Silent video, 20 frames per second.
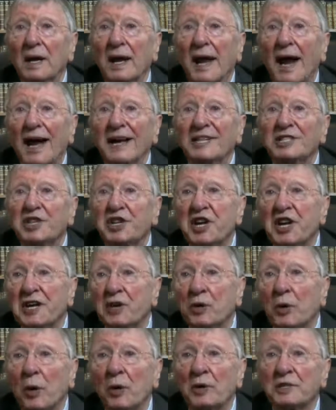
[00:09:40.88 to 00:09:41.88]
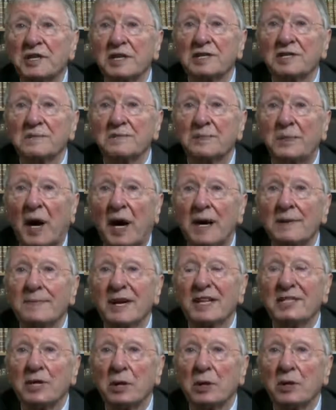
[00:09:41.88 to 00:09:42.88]
HT Courses and Pine
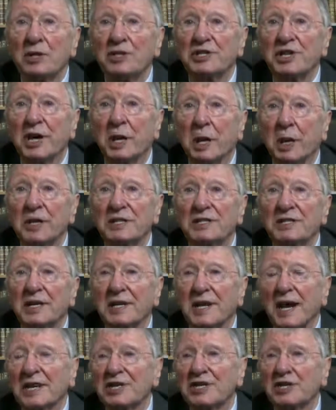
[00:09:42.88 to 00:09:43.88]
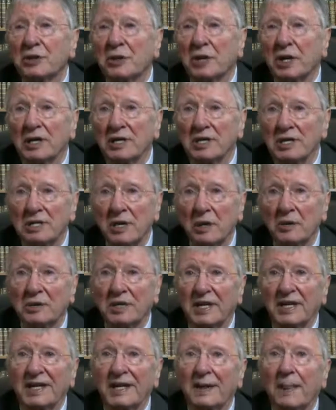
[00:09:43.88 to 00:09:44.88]
Metallurgical International
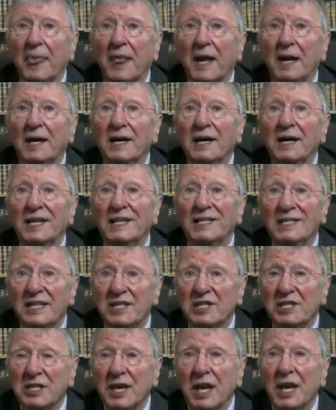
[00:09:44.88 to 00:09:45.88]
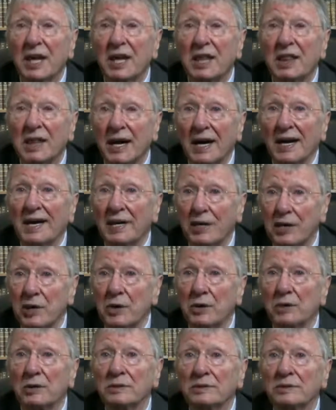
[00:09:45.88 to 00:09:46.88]
Consulting sincerely thank
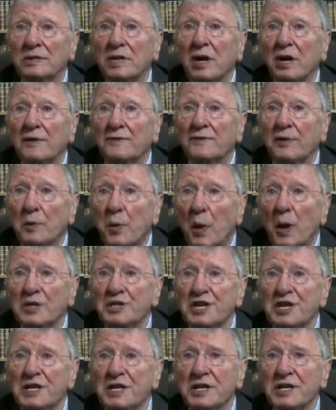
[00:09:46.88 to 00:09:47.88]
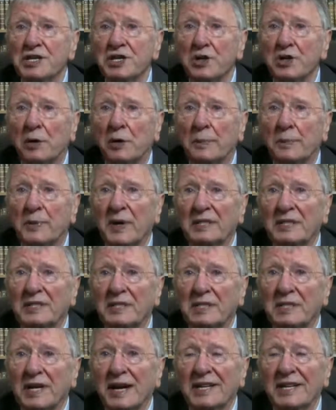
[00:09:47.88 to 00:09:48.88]
you for watching this short
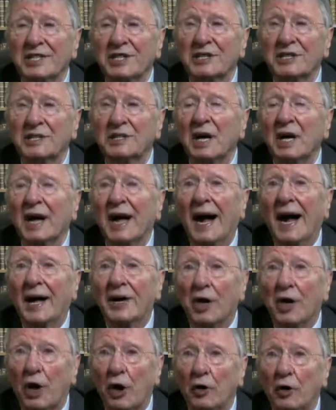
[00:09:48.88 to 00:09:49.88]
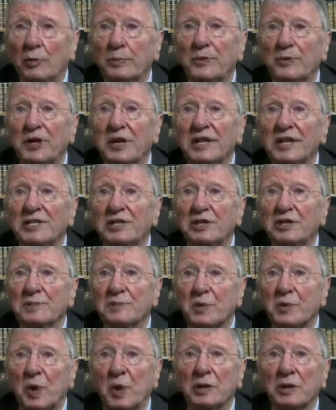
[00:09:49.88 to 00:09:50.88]
presentation and hope that it has
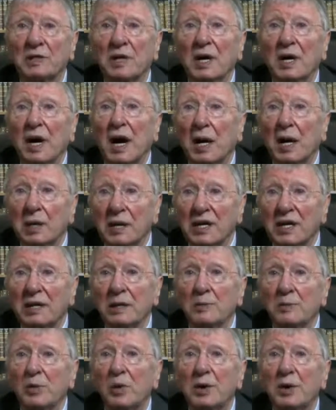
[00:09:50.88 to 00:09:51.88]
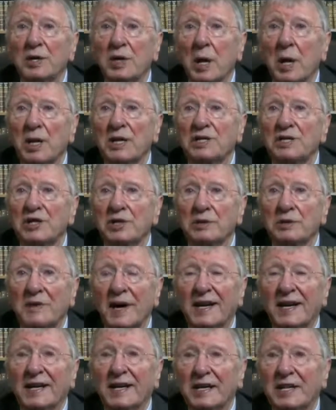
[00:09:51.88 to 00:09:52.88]
brought a little more knowledge and
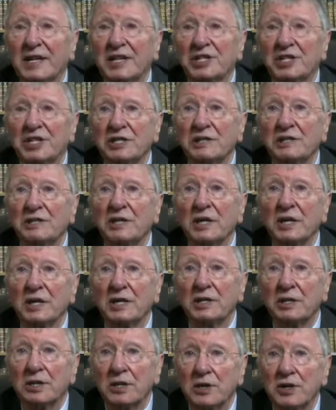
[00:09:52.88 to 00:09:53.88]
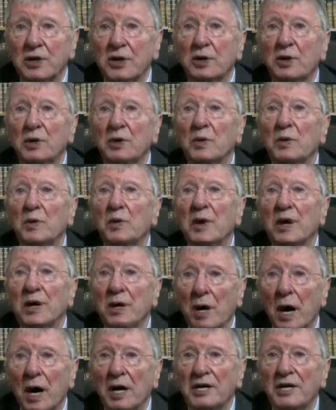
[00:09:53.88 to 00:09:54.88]
recognition to you
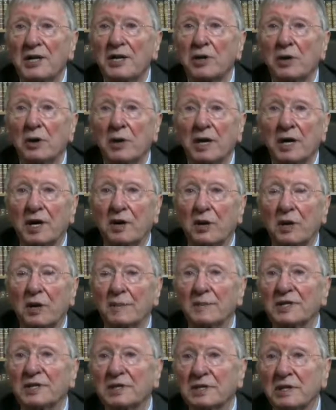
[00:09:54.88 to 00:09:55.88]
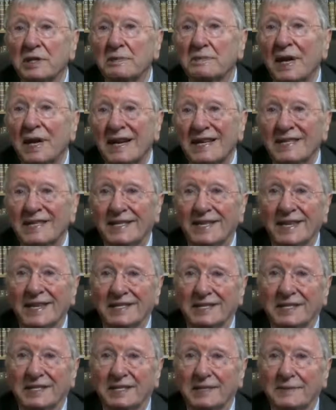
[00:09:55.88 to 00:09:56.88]
regarding your equipment and
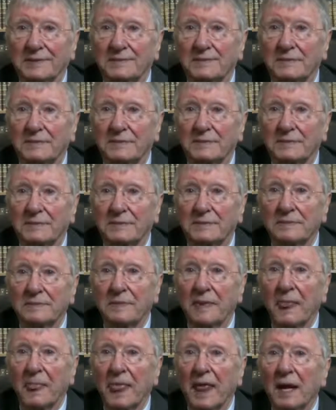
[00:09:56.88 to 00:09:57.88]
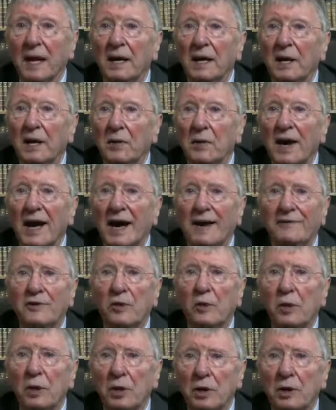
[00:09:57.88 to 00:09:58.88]
maintenance. We have a
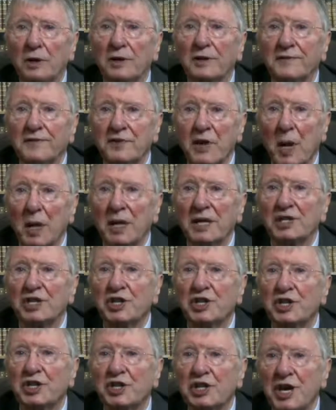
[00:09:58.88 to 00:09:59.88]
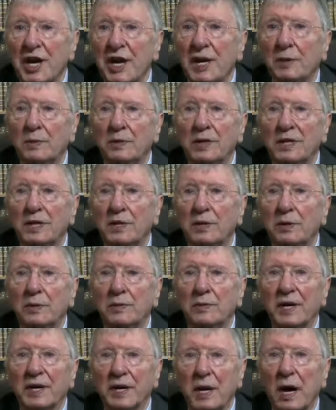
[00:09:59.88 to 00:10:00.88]
world of knowledge to share with you
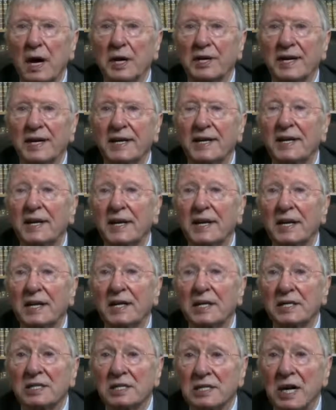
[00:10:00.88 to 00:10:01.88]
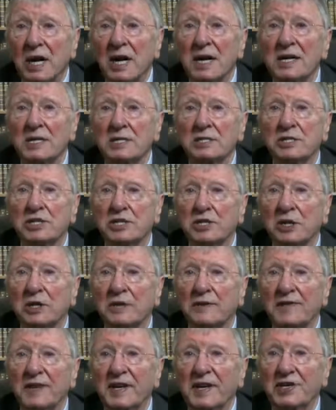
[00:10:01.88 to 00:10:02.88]
regarding the science
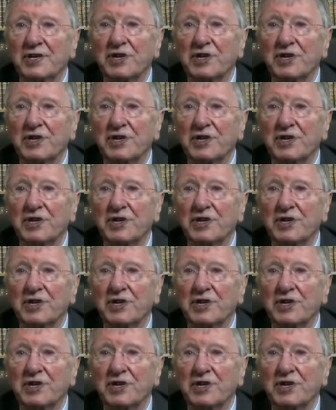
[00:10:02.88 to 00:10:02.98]
of heat